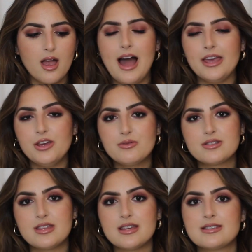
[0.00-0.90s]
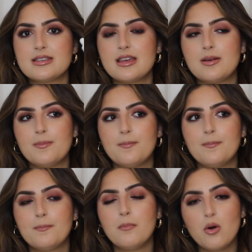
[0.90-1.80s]
I use this
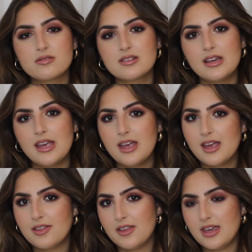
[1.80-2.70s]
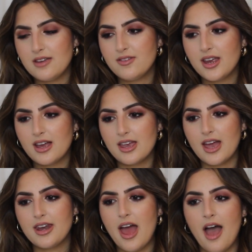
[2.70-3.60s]
mostly in the evening,
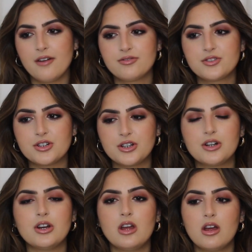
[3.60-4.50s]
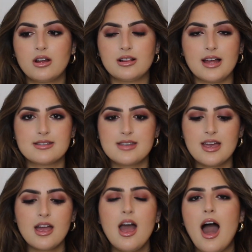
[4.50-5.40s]
again after cleansing.